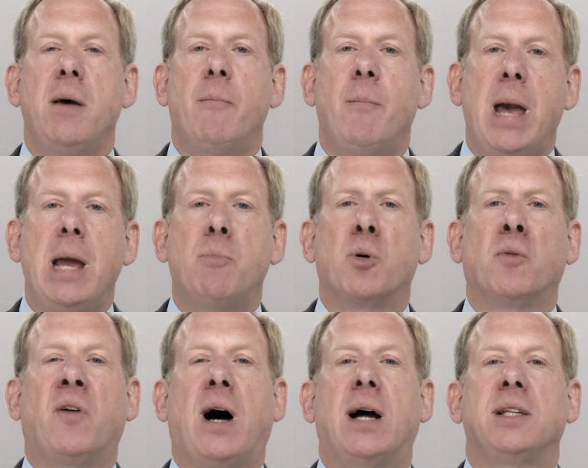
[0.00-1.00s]
may
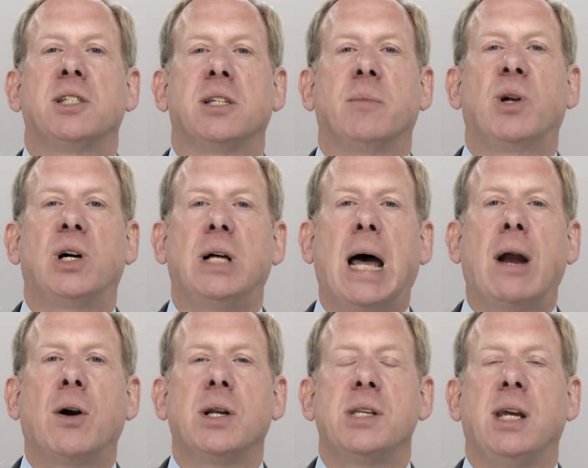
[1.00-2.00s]
provide some
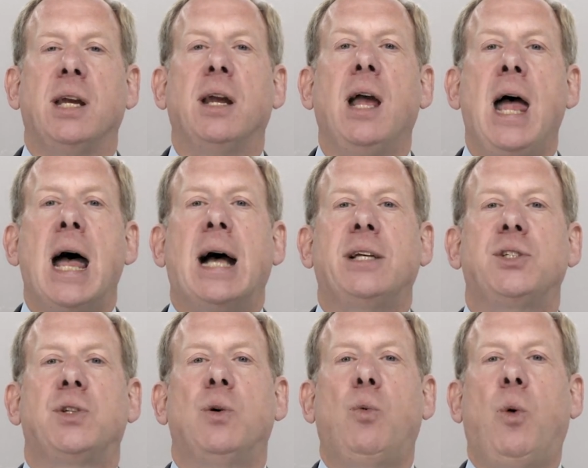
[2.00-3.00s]
clarity
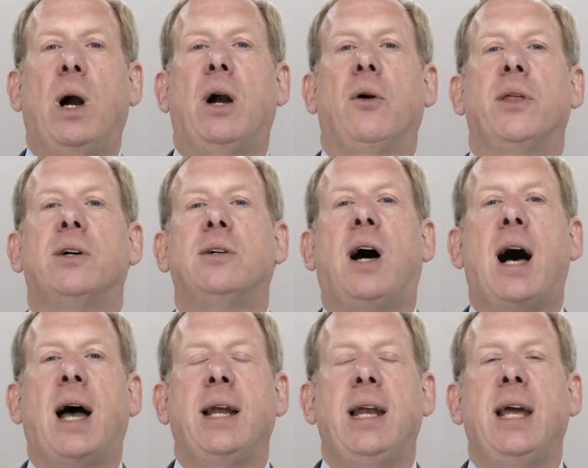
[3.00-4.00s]
as to where the
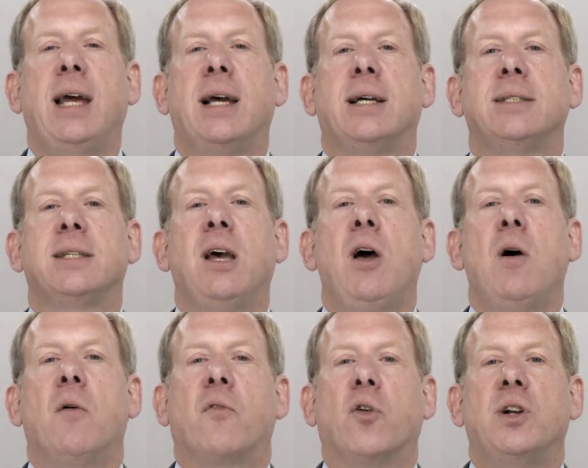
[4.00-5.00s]
line is
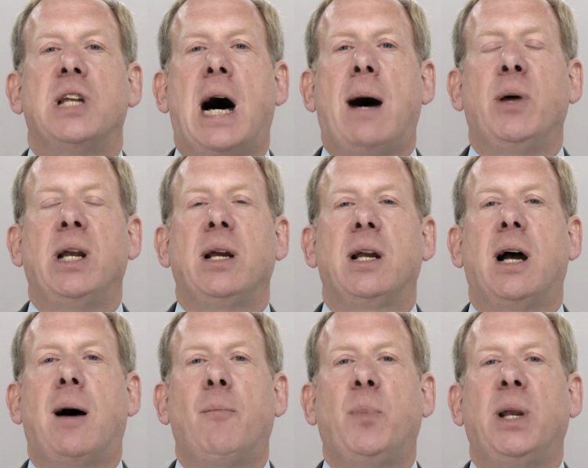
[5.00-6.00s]
for dominant
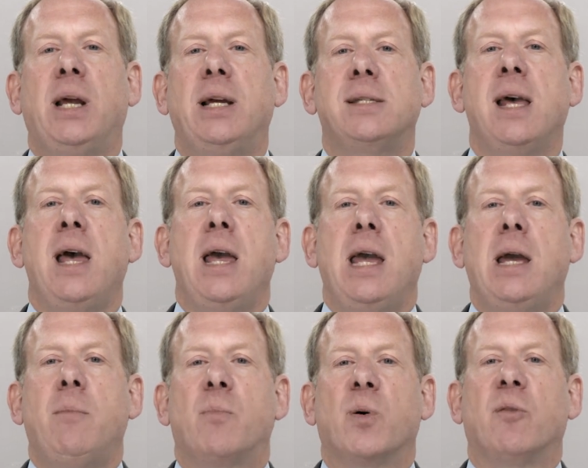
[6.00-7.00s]
companies
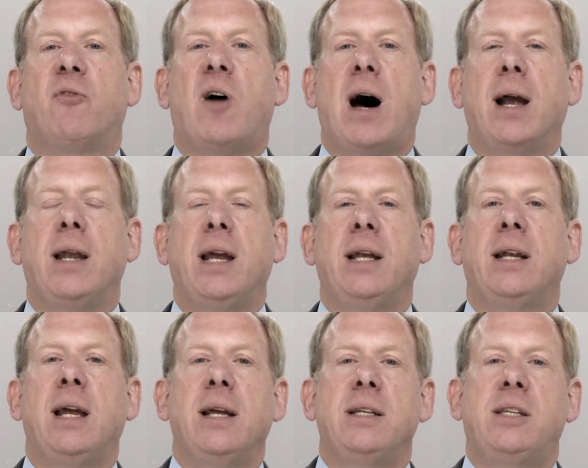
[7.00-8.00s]
in providing
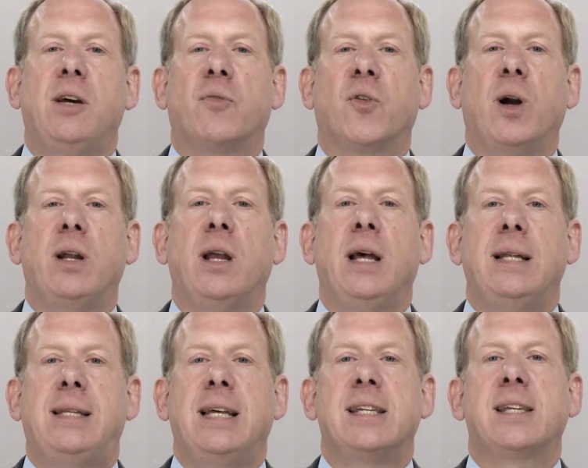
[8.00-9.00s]
different
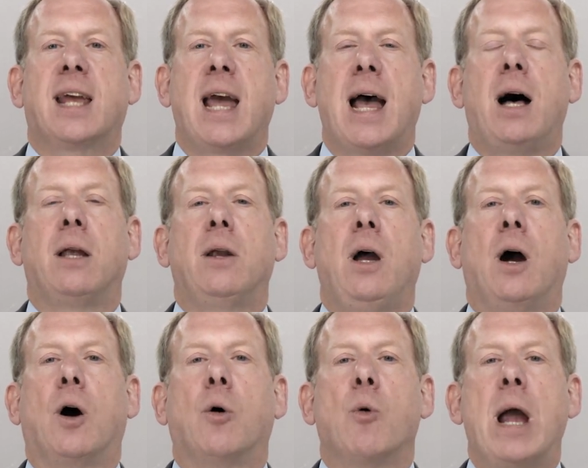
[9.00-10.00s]
discount
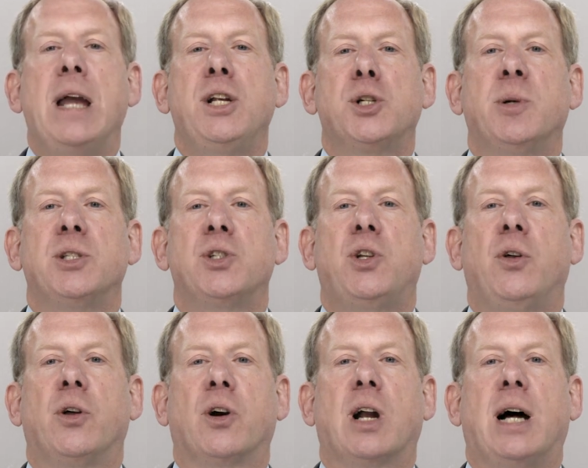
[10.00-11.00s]
arrangements to
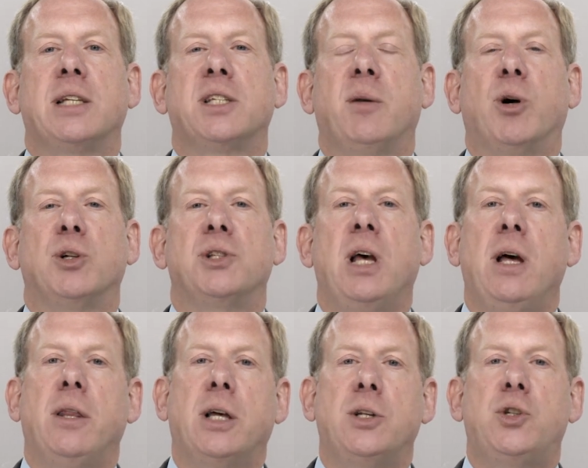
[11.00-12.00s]
their customers
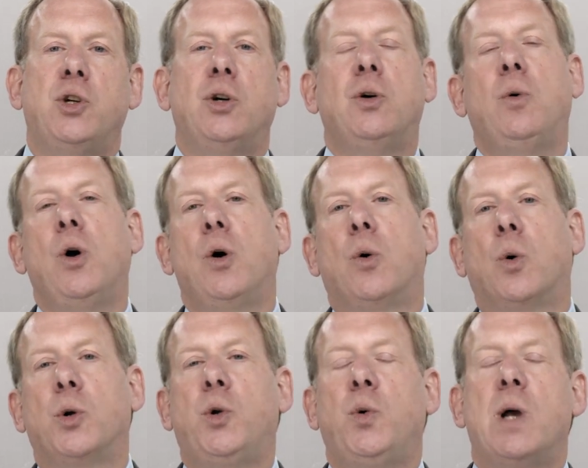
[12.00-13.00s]
that do
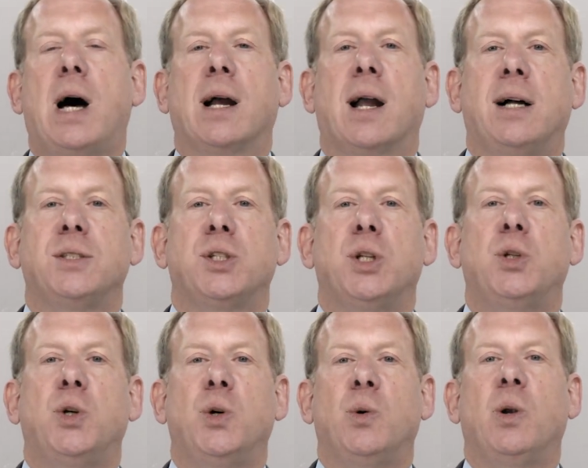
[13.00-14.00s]
or do not
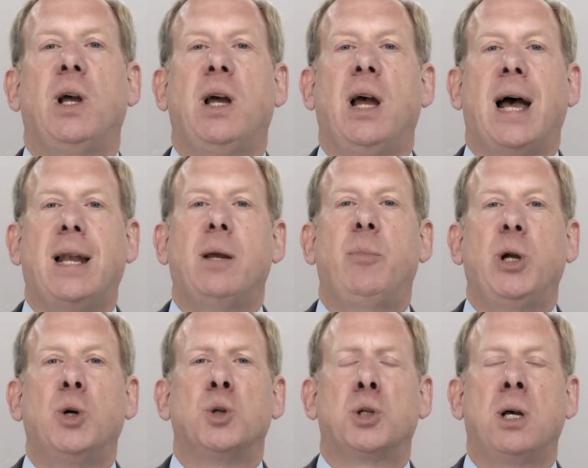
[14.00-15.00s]
constitute an
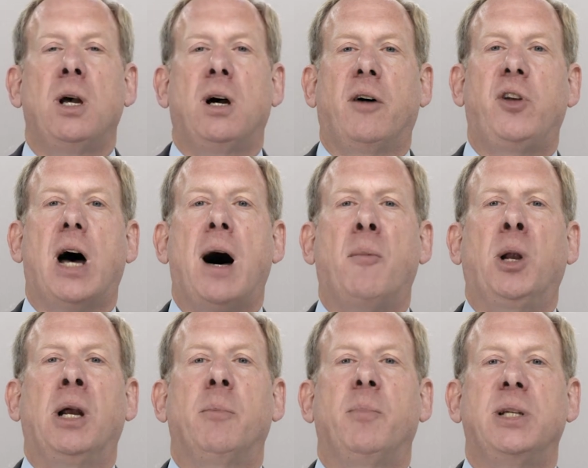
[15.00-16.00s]
abuse of
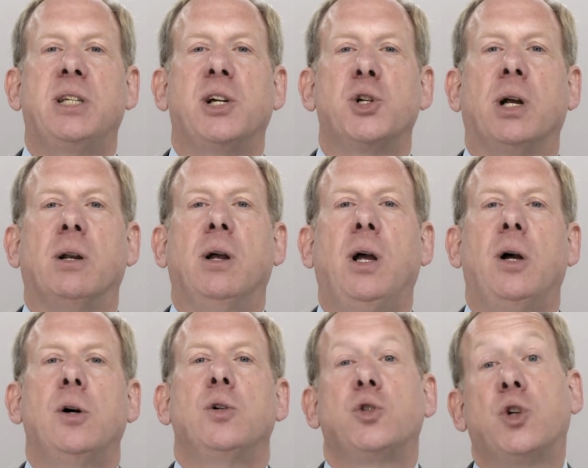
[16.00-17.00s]
dominant position.
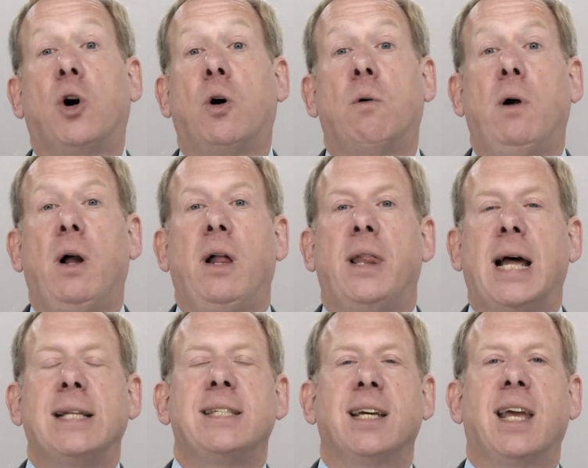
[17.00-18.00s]
So
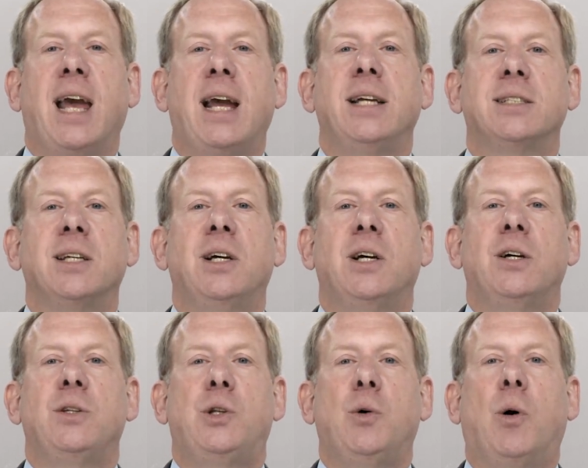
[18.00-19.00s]
that's a case
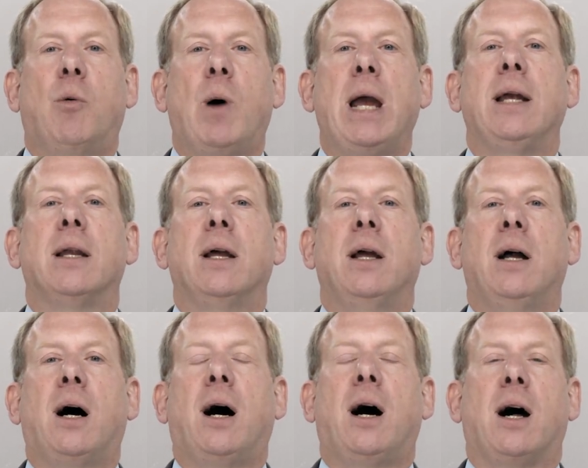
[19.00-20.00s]
to await,
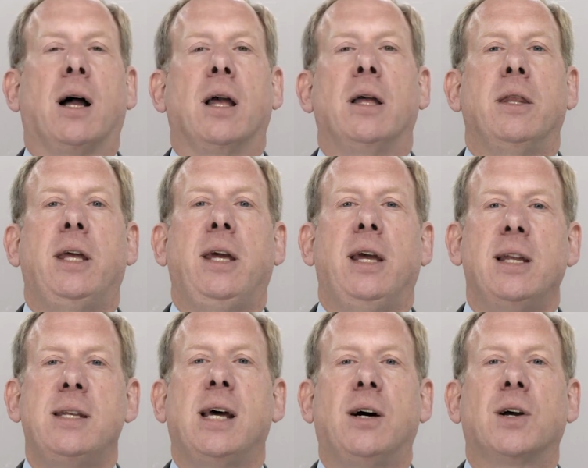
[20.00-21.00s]
the
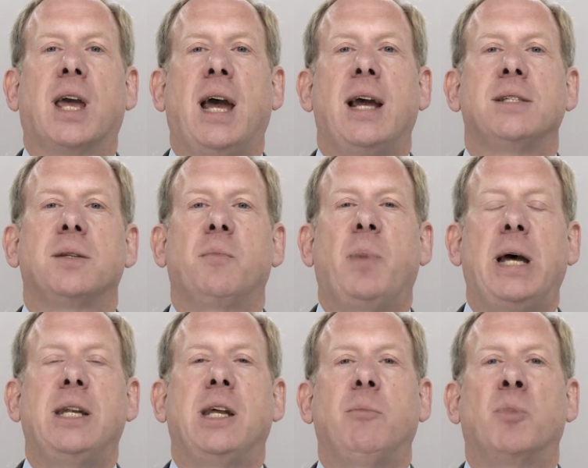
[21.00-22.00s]
Intel case
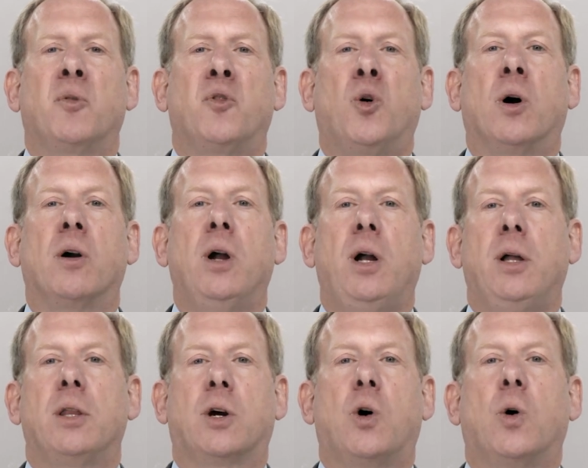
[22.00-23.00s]
pending before
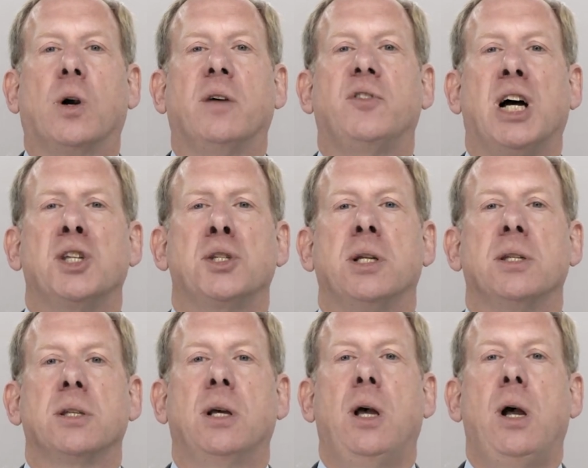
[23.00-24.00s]
the Court of
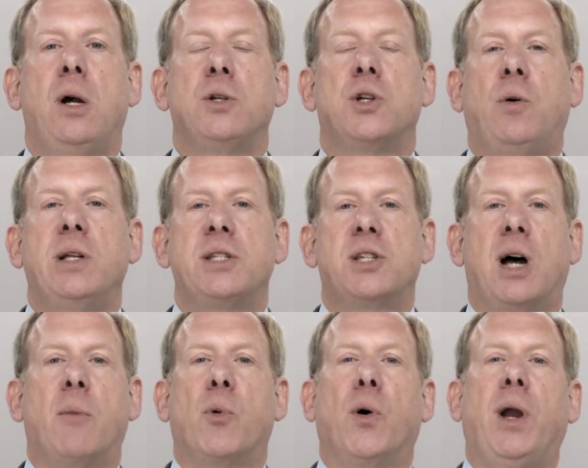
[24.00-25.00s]
Justice. So in
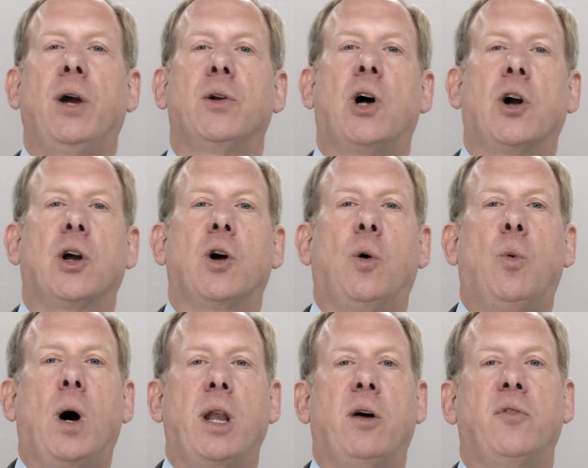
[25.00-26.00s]
summary, on Article
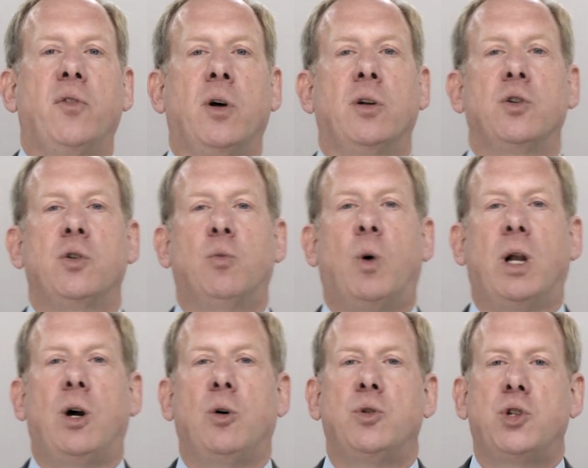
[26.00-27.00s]
1 of
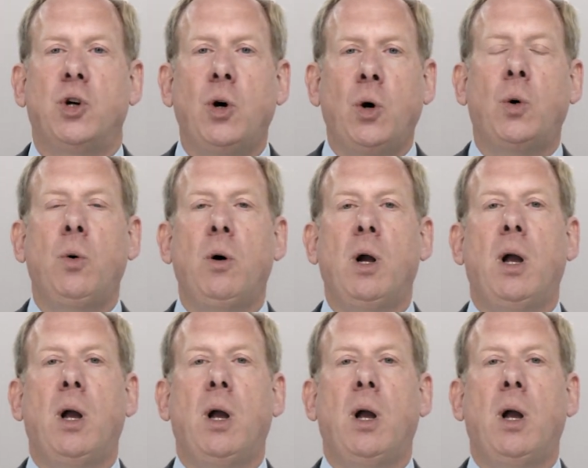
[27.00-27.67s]
102,